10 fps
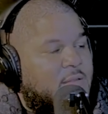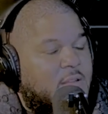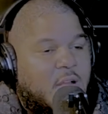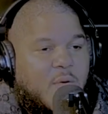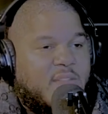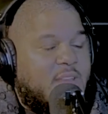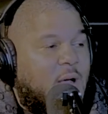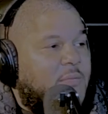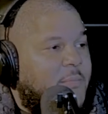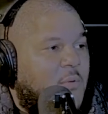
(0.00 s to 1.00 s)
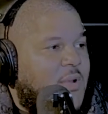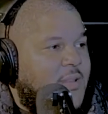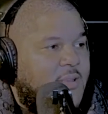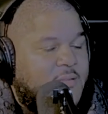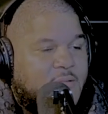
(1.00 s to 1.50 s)
It always helps people want
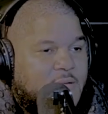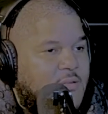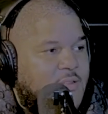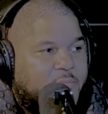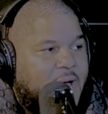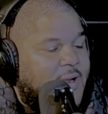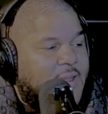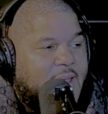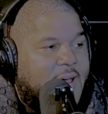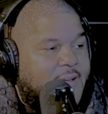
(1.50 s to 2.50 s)
to listen to the podcast.